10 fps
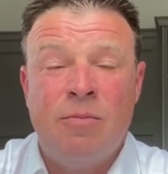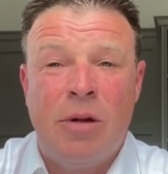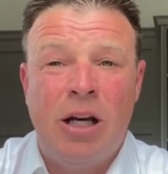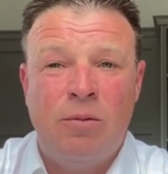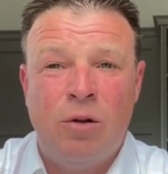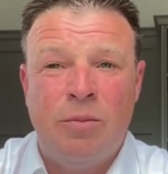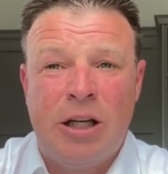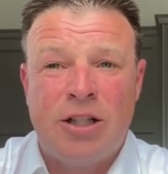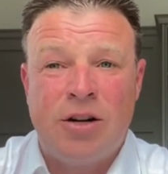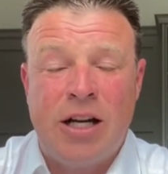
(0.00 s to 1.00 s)
Mile and 1
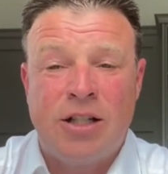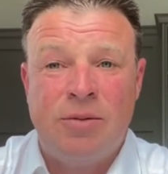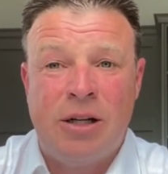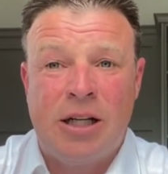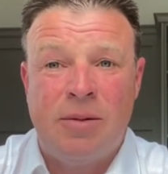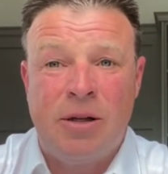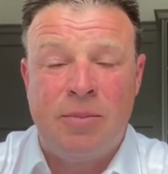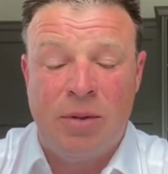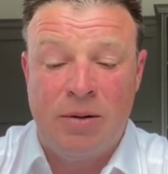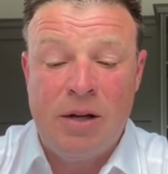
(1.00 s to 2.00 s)
might stretch him a little
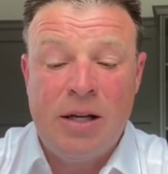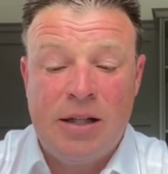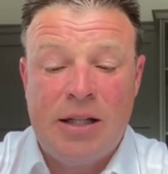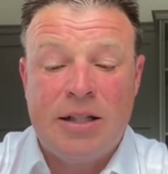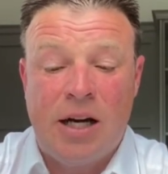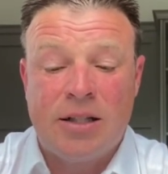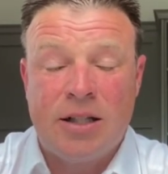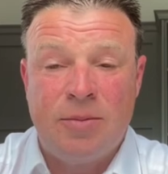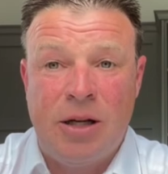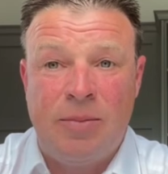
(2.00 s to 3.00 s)
bit, but this horse
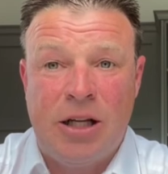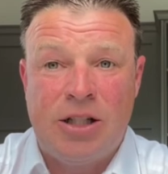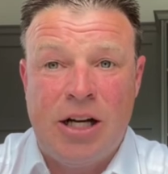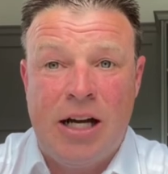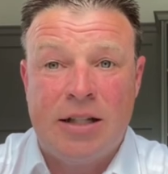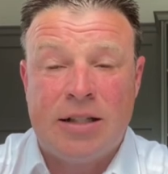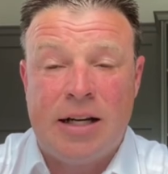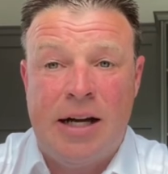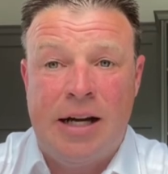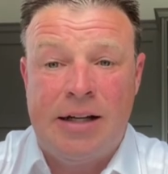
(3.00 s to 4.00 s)
has a big chance,
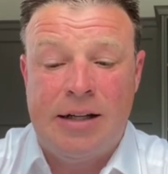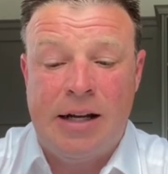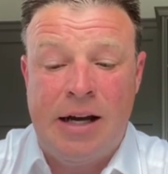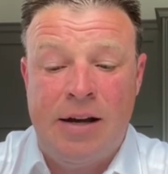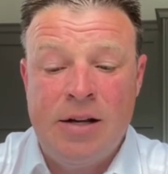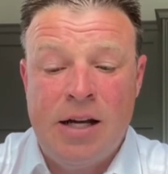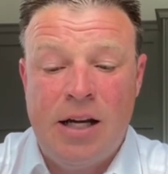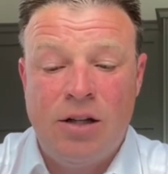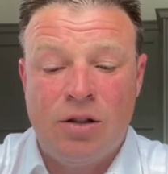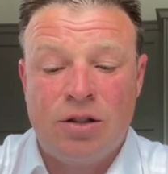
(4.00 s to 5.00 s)
and
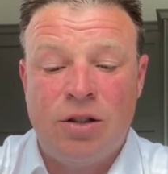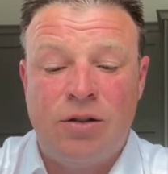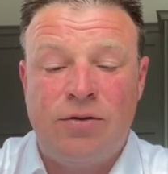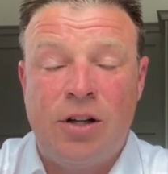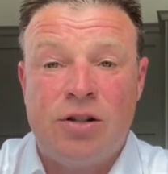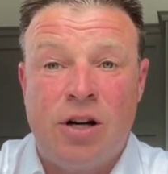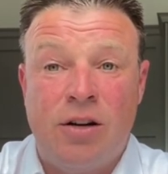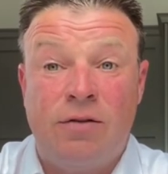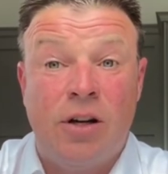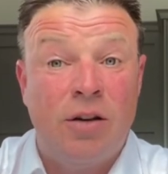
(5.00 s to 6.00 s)
he knows no fear.
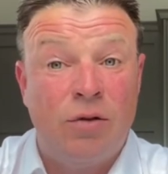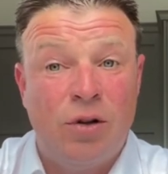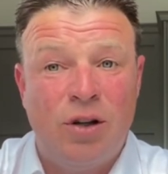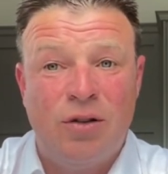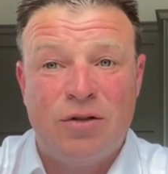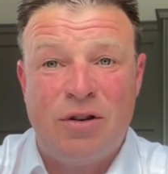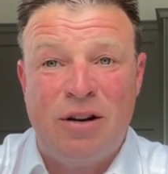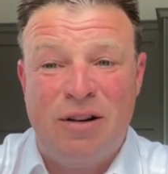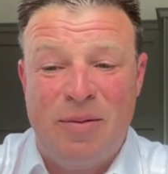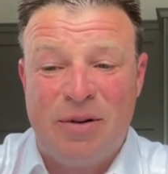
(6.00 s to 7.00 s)
Drawn 5, we know he loves
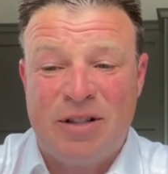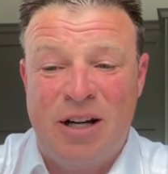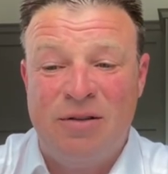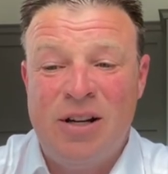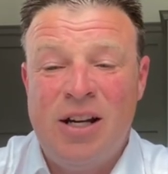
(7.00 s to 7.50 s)
around Leopardstown.